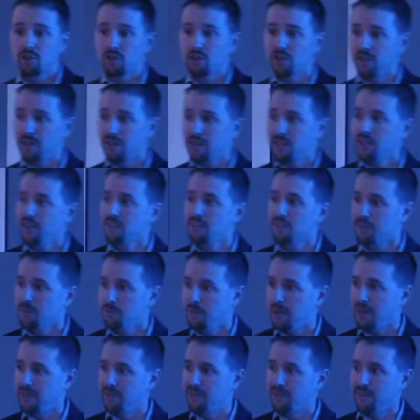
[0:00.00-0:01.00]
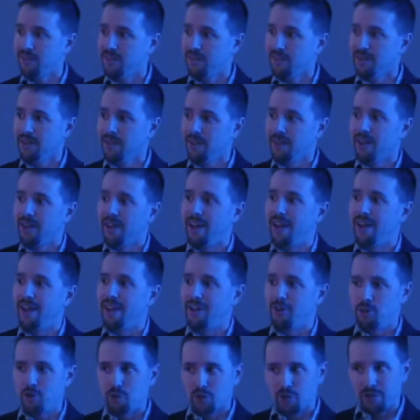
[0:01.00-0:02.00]
you're going to customize it,
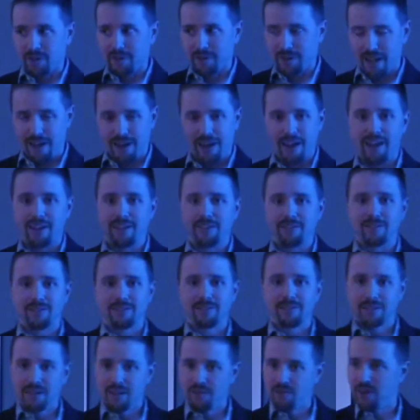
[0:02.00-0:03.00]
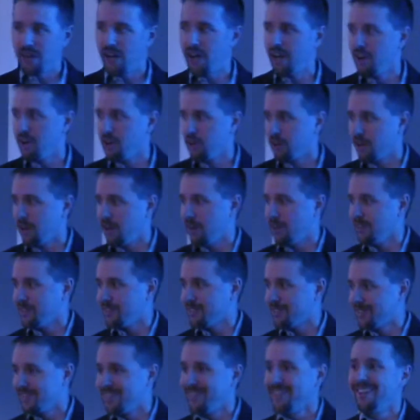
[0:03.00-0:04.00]
and usually that has even higher
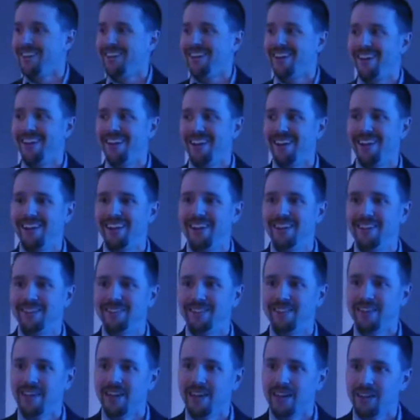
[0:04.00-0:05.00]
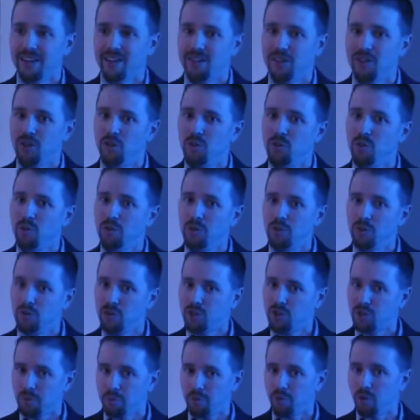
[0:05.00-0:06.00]
costs, and then you lose
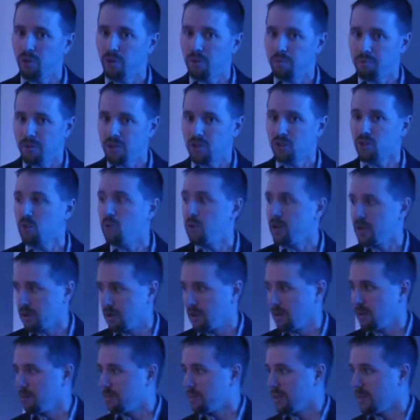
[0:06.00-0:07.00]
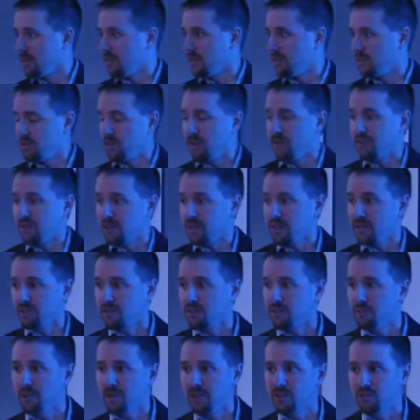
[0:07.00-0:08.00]
support much quicker because you have a
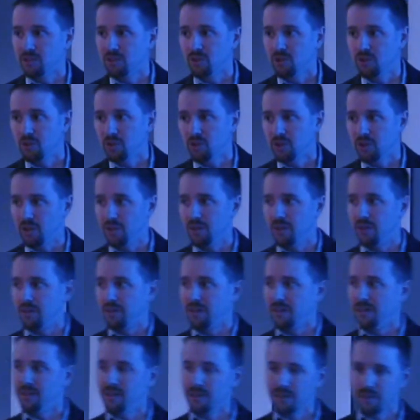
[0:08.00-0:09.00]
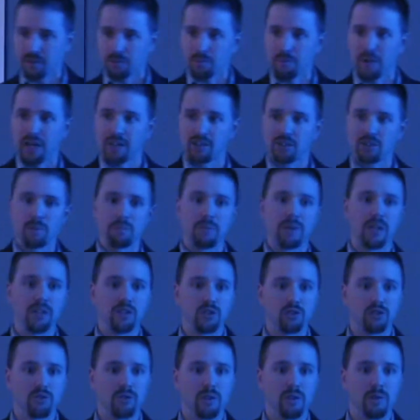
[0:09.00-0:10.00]
customized solution that doesn't match the
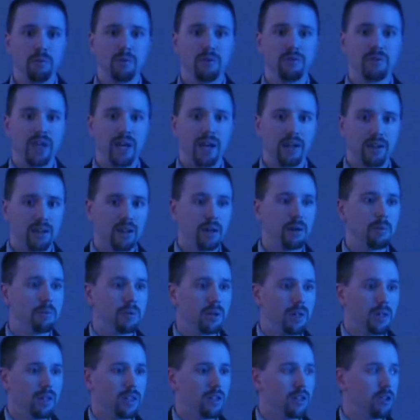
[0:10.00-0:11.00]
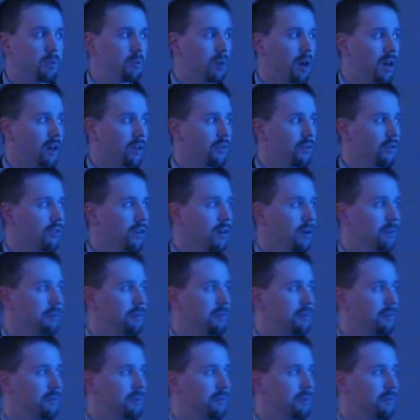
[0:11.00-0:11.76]
mainstream of that company that you bought it from.